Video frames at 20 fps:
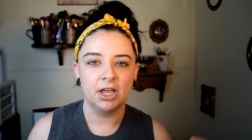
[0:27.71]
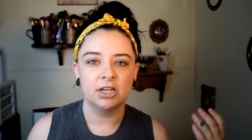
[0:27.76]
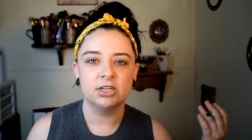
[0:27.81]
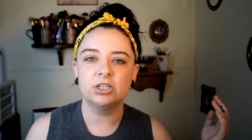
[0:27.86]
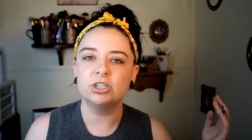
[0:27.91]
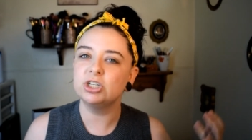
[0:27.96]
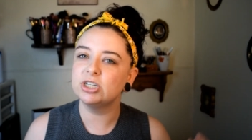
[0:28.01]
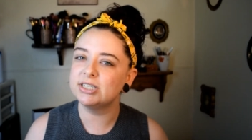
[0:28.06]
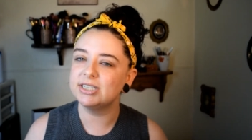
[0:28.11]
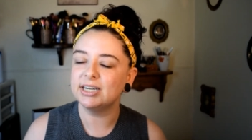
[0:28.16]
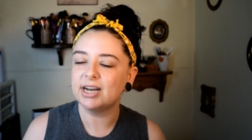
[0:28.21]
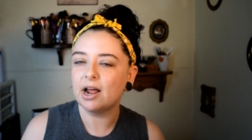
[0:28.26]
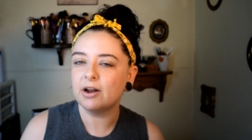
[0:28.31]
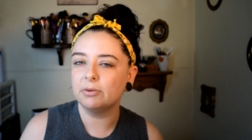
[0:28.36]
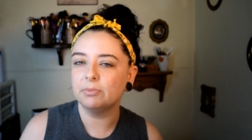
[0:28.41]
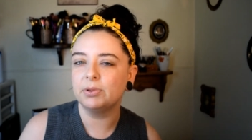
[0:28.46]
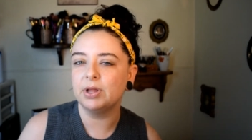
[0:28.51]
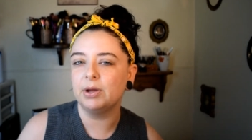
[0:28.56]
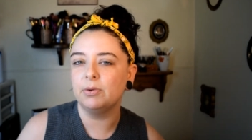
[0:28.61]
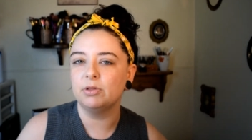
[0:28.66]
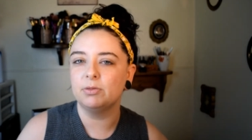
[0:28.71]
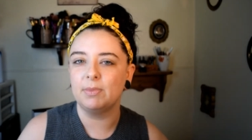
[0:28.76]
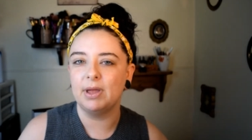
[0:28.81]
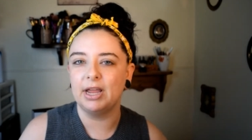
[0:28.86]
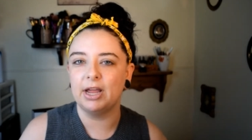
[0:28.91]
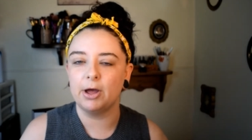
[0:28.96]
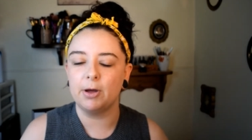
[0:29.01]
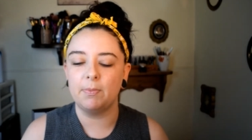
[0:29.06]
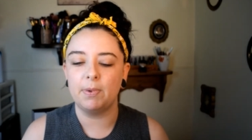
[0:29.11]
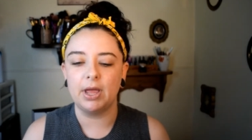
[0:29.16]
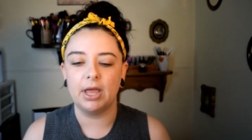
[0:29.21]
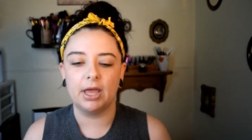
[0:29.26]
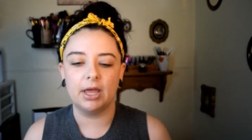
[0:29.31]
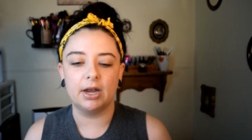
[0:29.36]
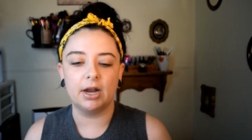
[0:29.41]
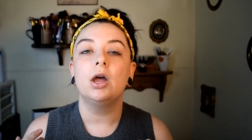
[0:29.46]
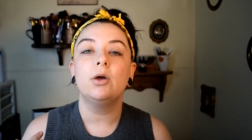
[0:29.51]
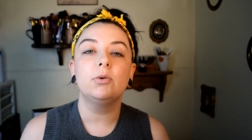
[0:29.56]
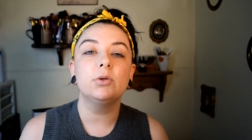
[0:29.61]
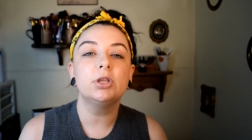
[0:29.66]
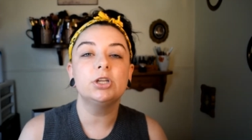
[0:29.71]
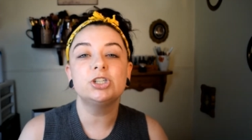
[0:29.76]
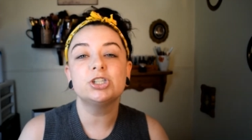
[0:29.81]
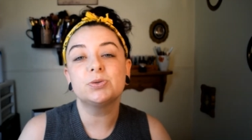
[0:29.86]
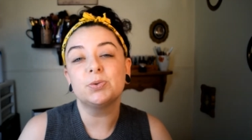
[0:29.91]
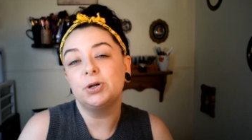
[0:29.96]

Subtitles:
to just sit down and play with makeup, and I really just